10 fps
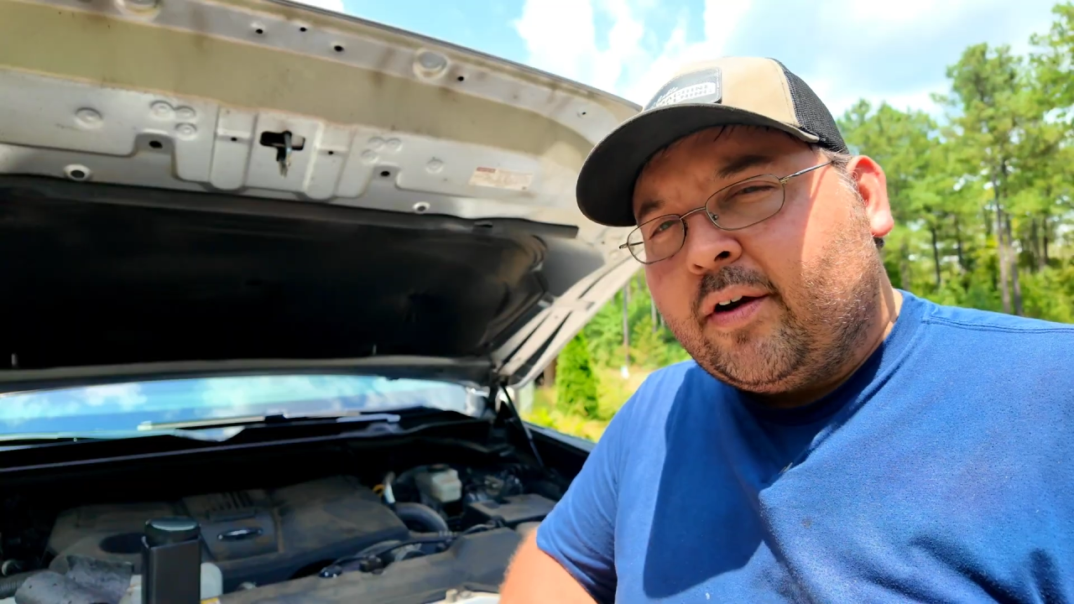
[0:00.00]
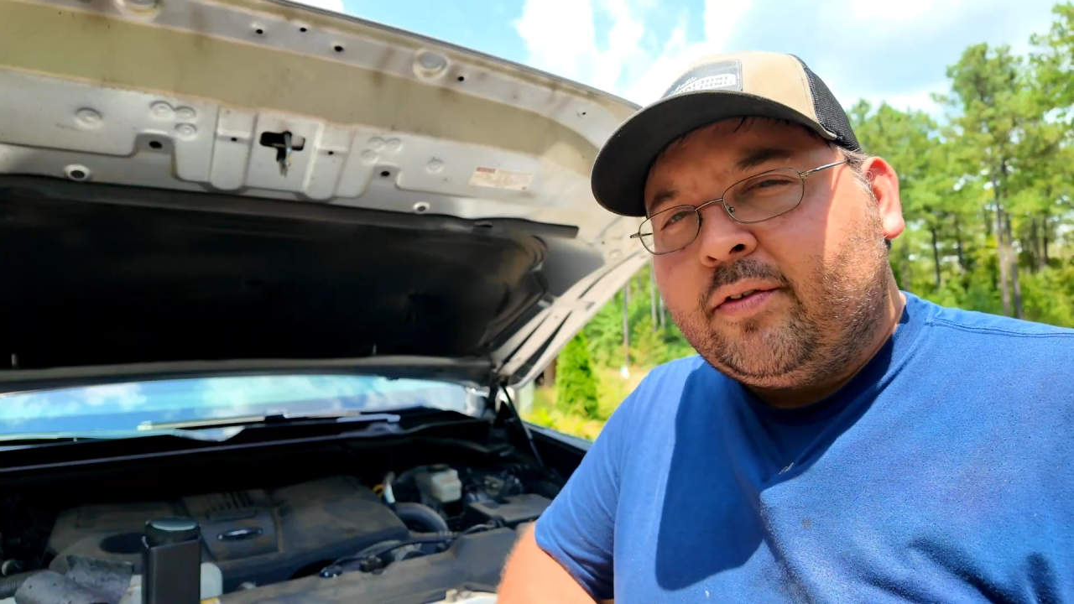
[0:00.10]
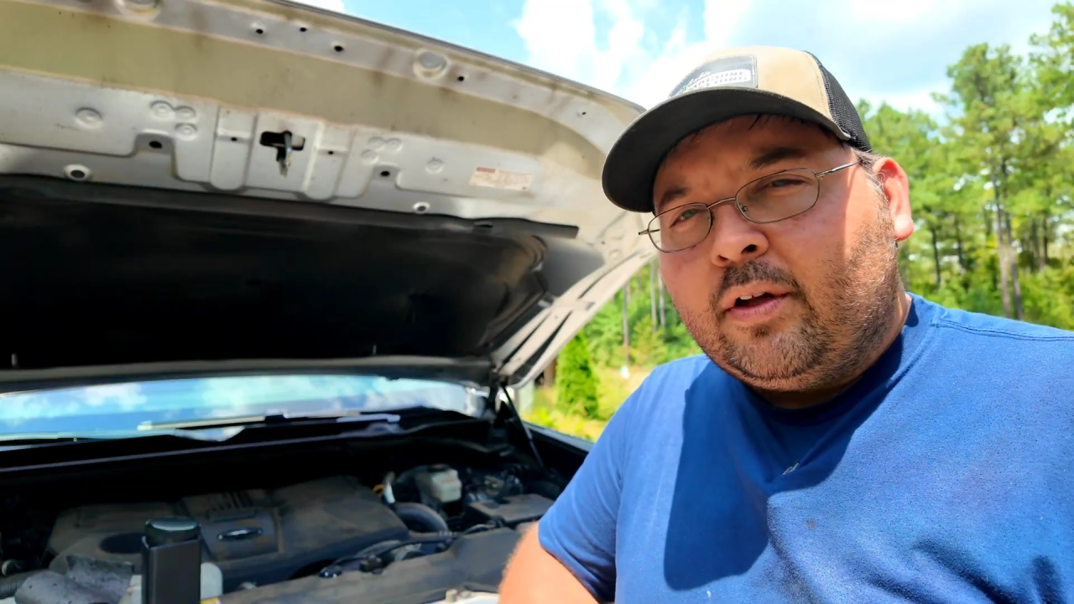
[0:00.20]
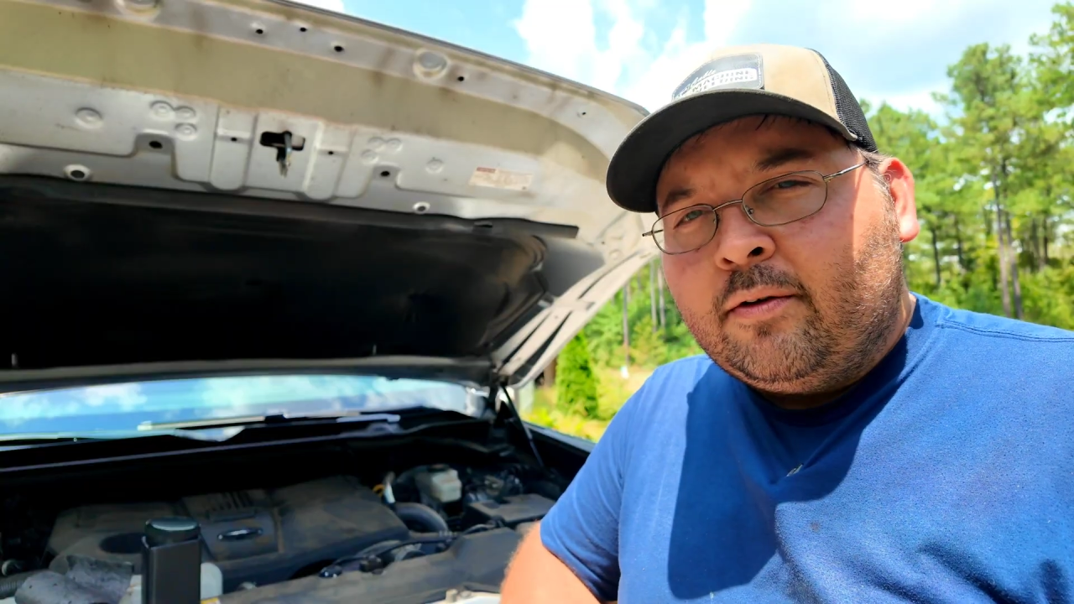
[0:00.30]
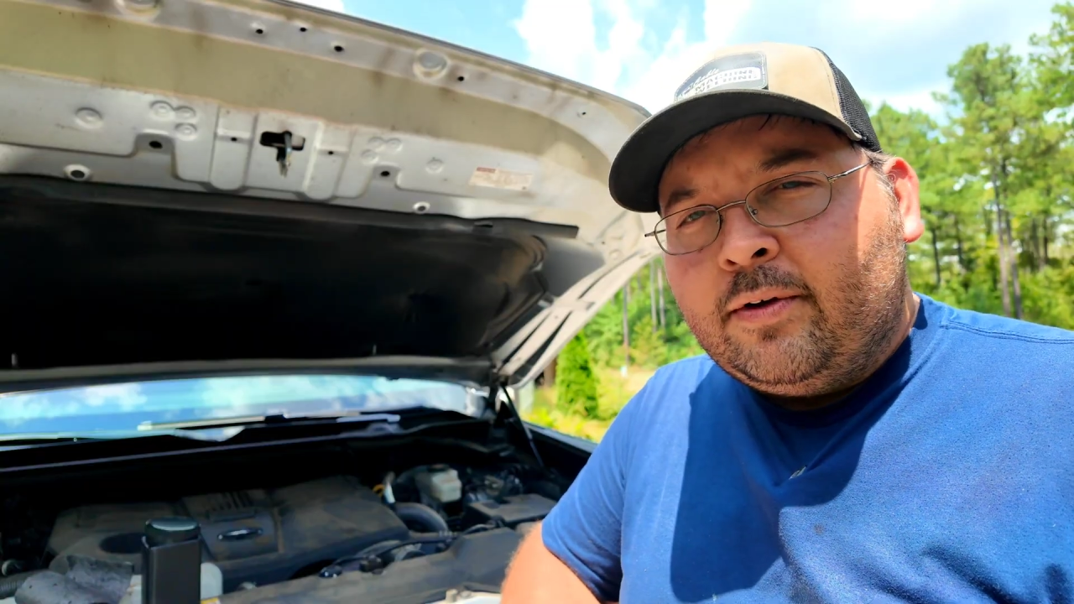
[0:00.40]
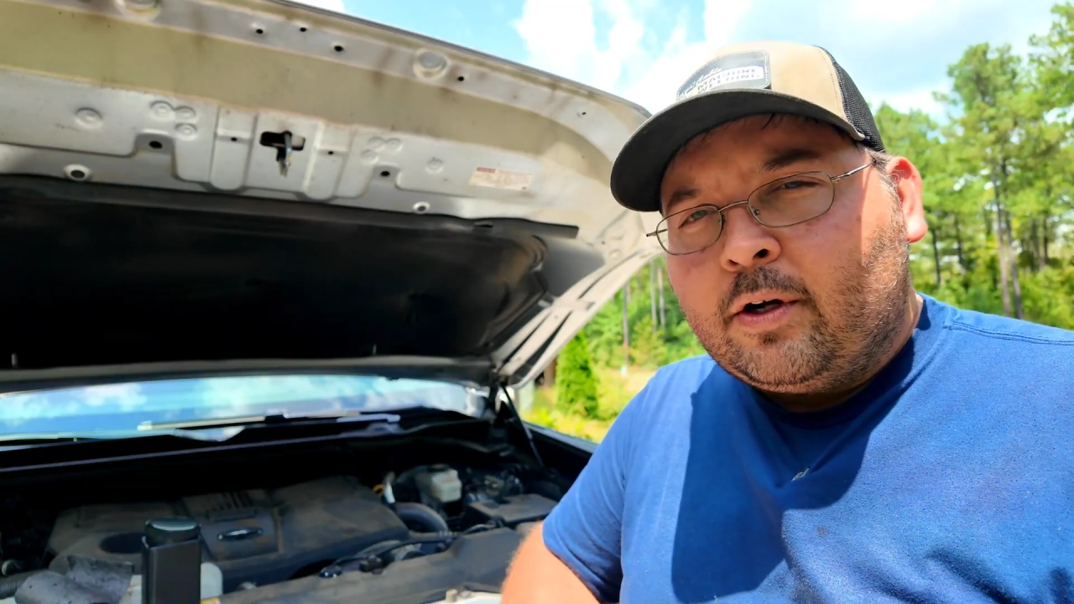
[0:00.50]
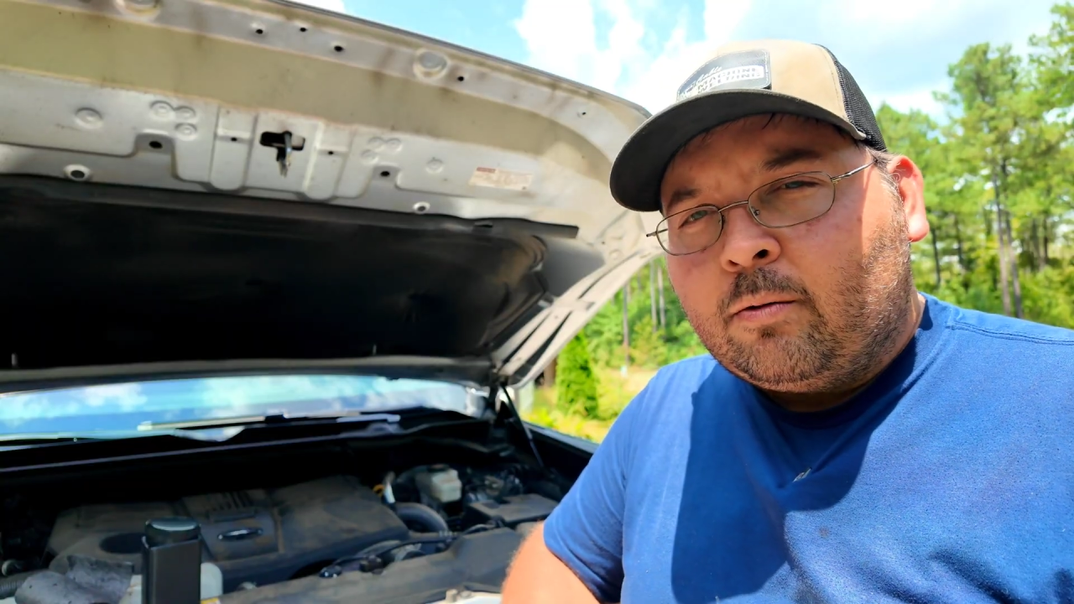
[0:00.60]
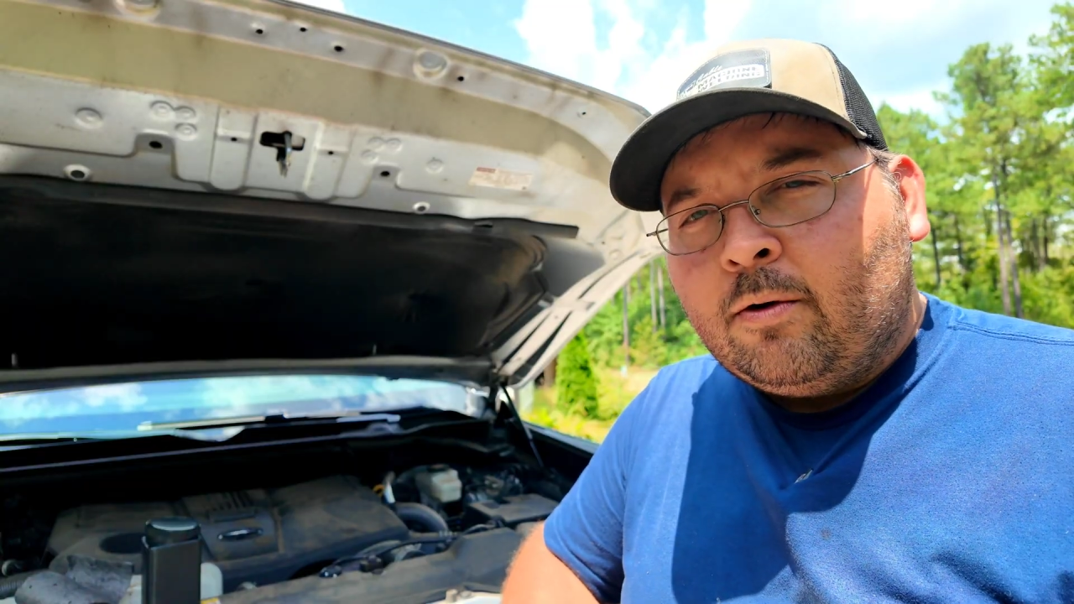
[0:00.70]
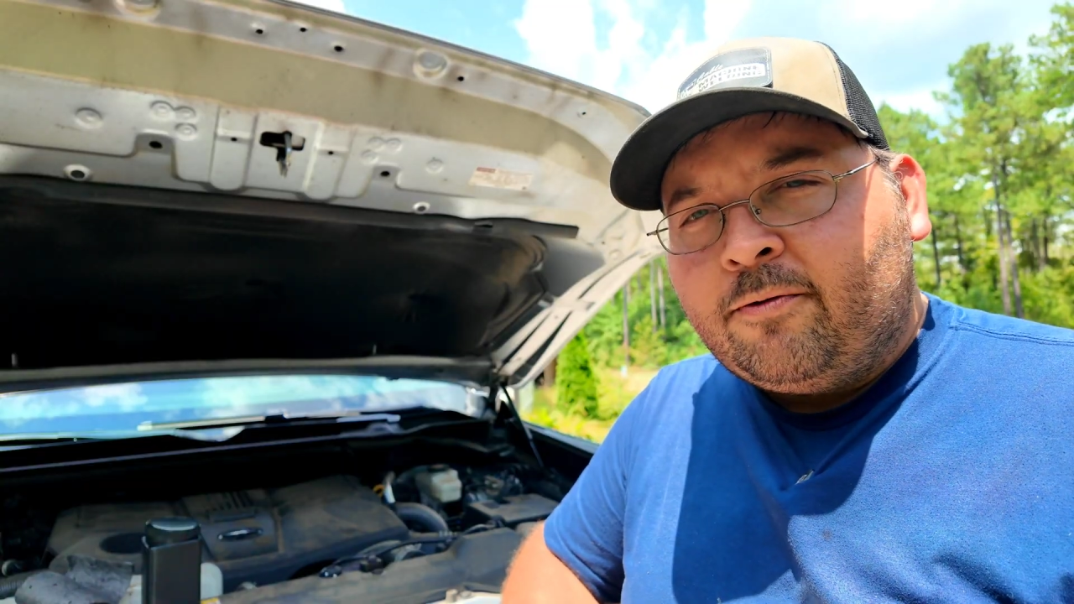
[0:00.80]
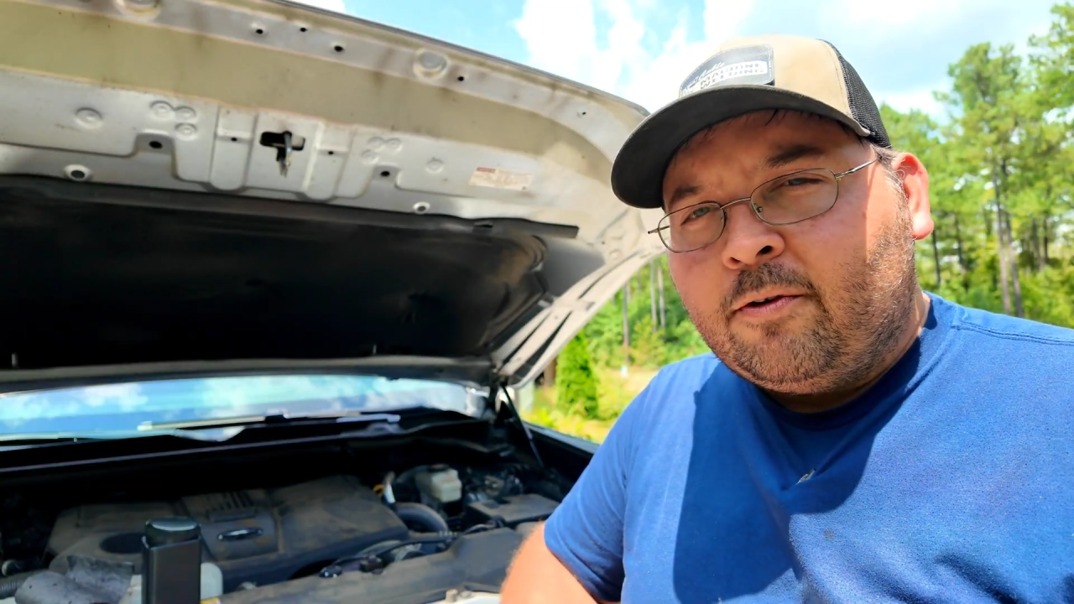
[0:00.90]
So after you let your
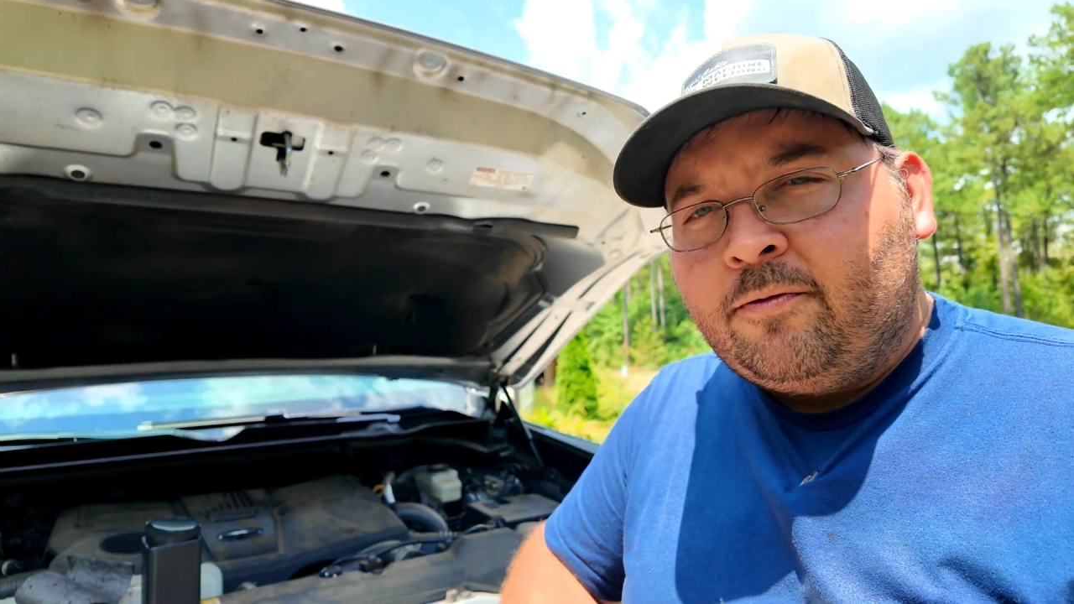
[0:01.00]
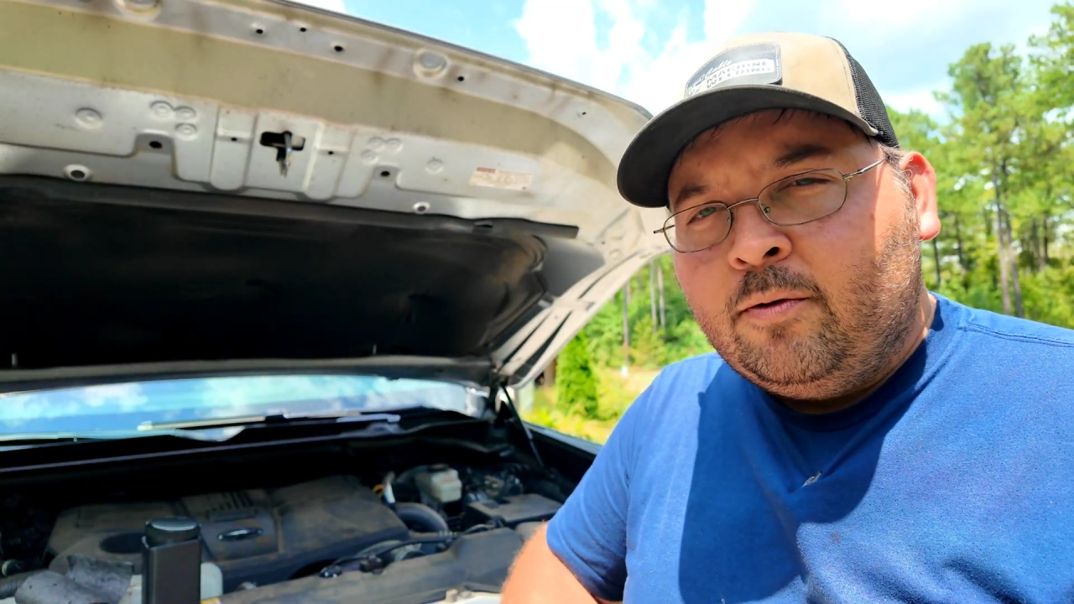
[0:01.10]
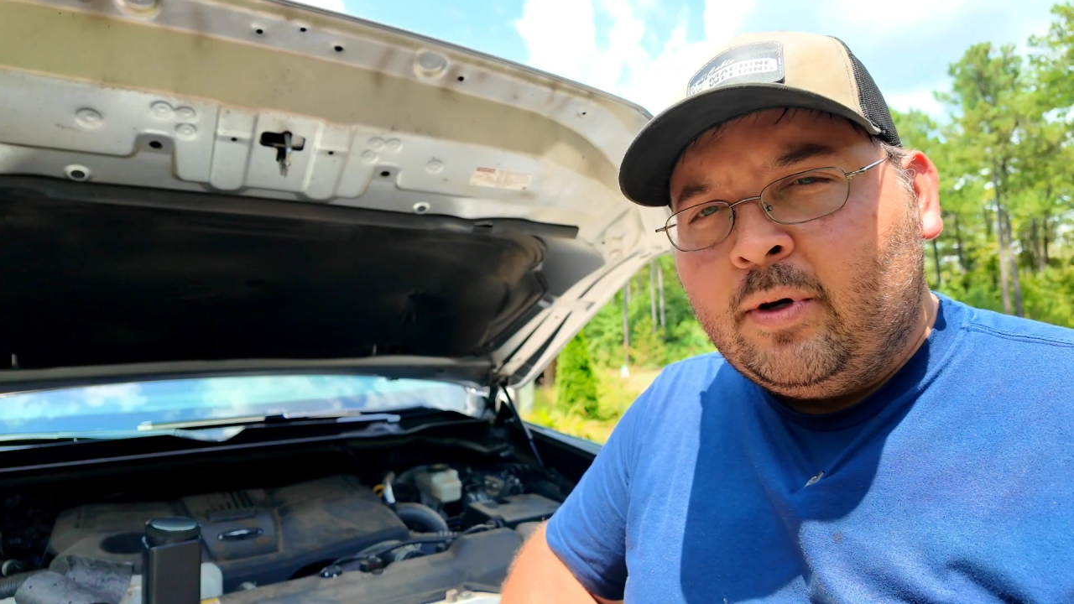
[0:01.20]
vehicle run for a few